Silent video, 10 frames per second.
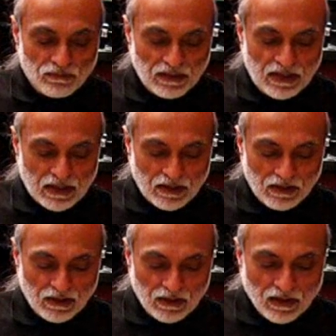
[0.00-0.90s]
here,
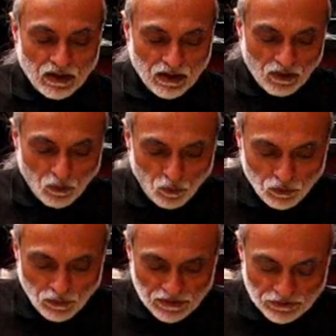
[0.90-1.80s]
all
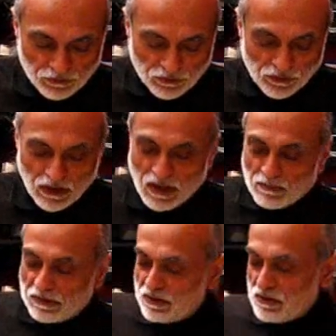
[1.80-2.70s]
the way through,
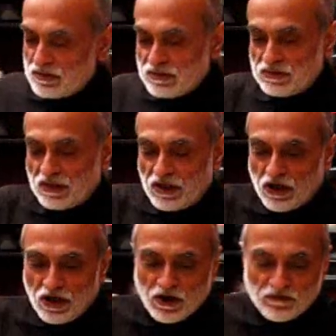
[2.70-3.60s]
because the
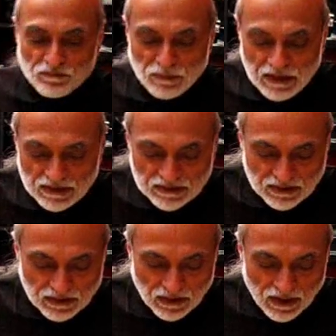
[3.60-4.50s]
curve means
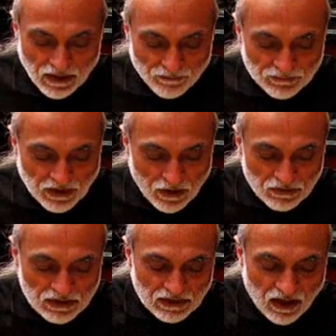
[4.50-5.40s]
that the
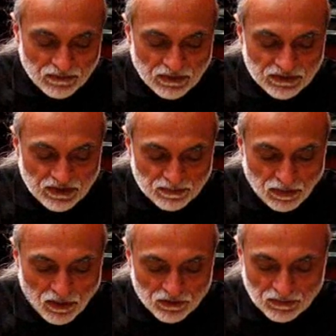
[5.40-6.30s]
only time that this
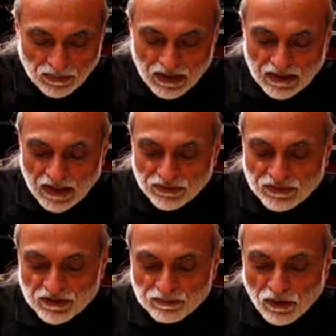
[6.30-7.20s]
part of the blade and
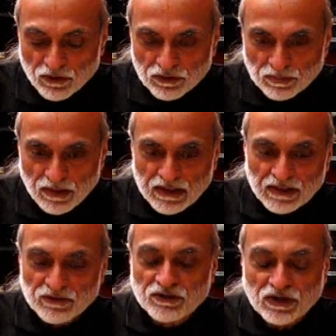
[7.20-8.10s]
this part of the blade
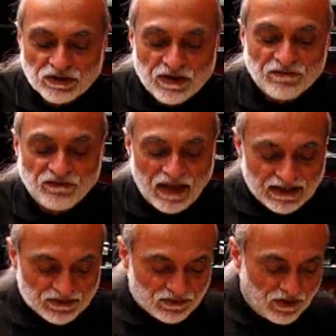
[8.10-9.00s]
can touch a
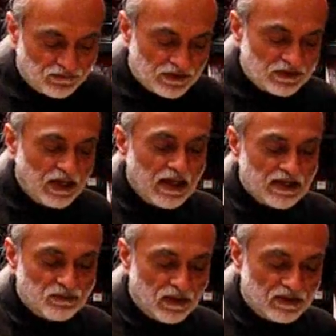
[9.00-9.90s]
flat surface
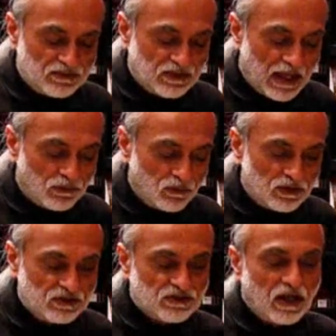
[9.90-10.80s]
is when it's down on
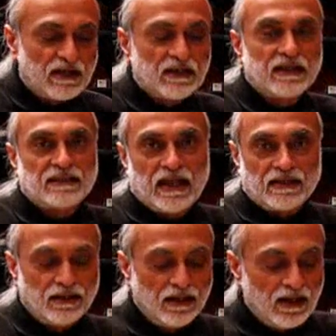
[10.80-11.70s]
its side like that.
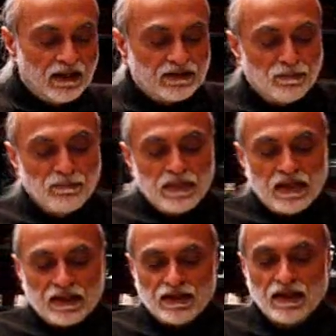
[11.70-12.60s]
The
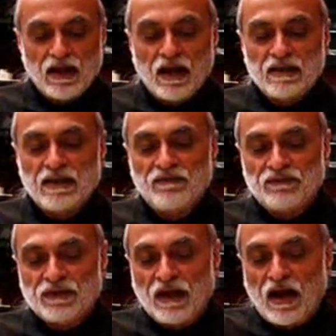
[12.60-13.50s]
minute I lift
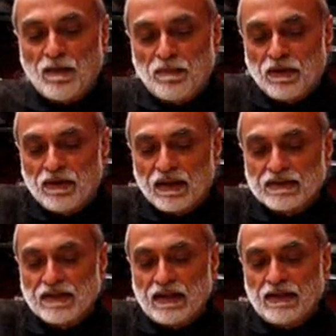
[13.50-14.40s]
it up like
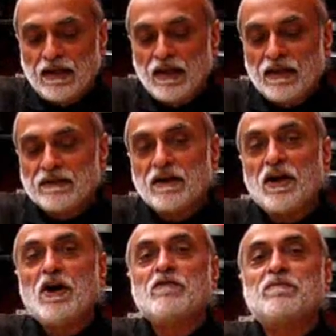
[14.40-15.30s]
that, the
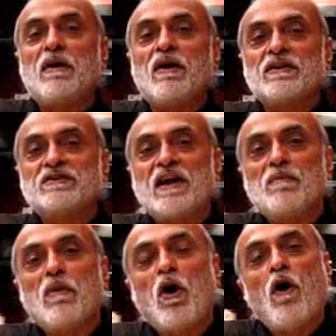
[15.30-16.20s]
curved part has
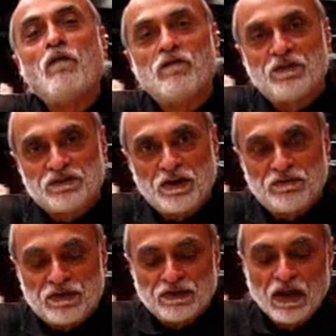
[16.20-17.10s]
come off the
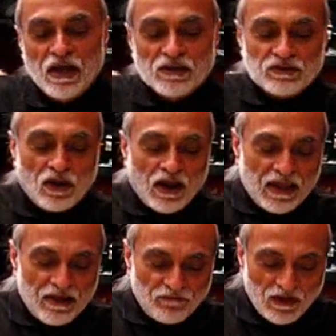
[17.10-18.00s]
surface. So
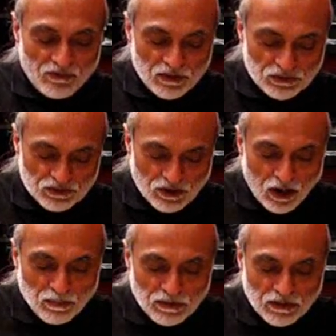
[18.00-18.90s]
if I were to
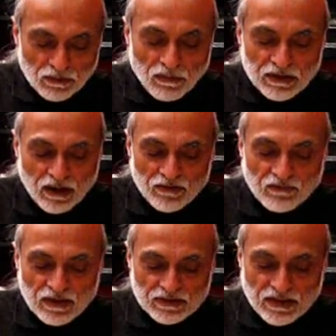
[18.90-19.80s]
sharpen my knife
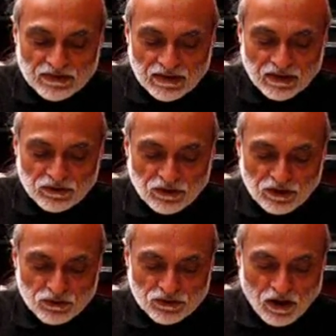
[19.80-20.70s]
like this and
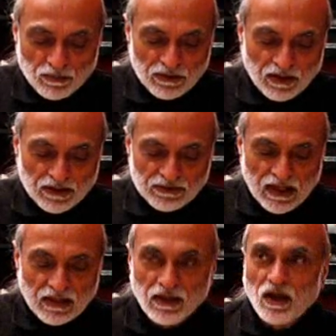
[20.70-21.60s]
continue sharpening like
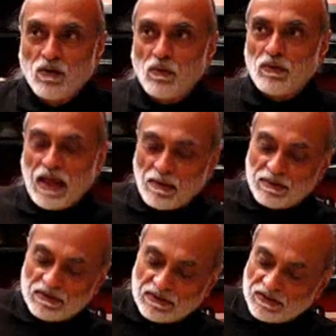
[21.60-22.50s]
that, what will happen
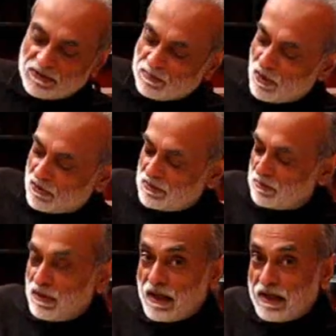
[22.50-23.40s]
is that this part of the
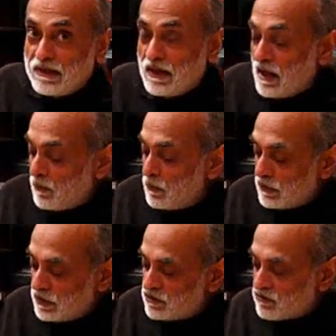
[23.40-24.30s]
blade will
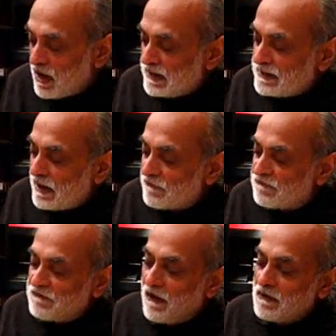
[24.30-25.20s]
grind down
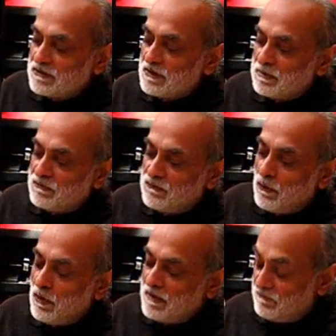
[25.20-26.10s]
faster
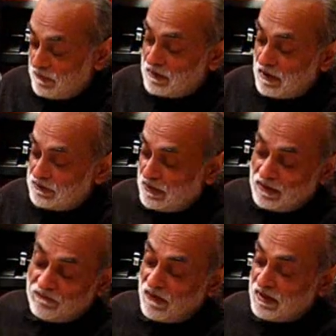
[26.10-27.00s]
before until,
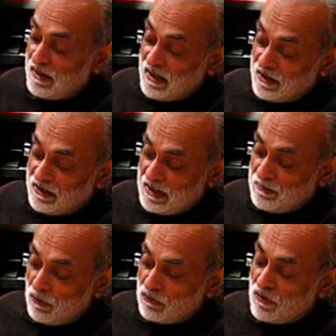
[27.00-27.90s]
in fact, keep
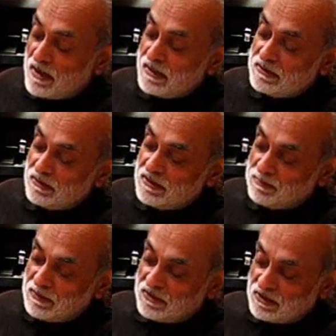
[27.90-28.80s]
going grinding till this
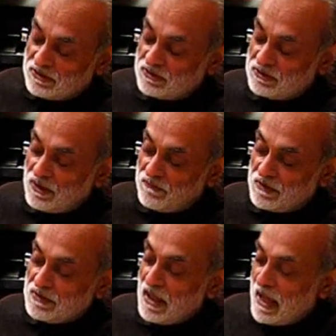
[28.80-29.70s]
bit touches the
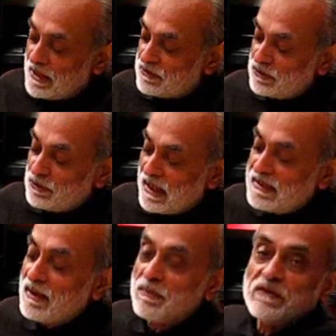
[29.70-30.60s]
surface, and so you'll
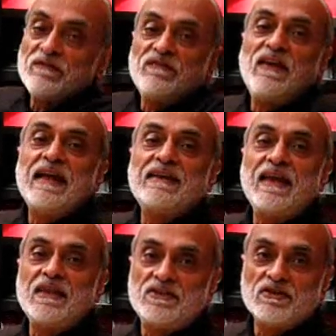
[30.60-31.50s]
end up with a flat
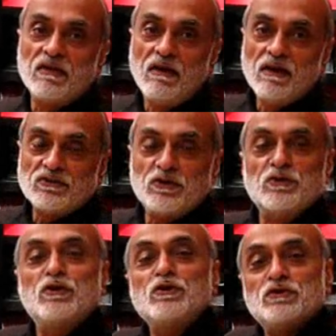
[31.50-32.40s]
edge. So you'll
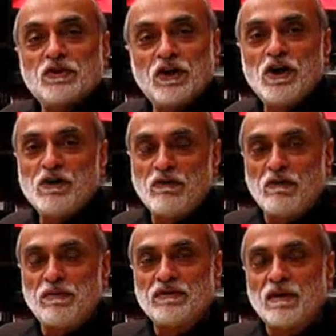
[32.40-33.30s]
lose the curve over a
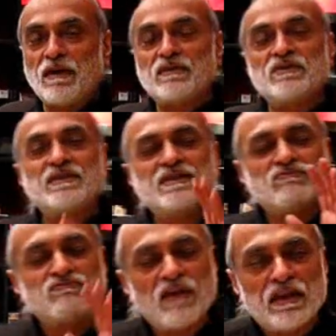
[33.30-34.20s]
period of time. I see this
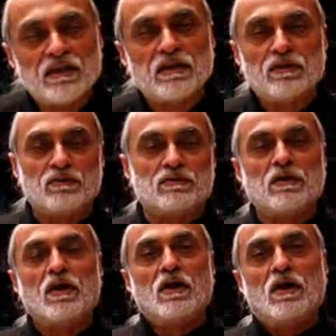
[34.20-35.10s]
regularly
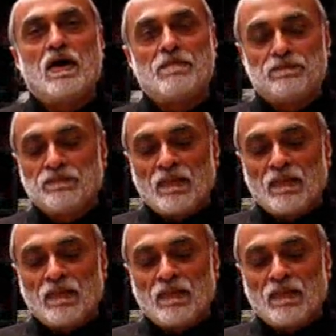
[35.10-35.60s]
on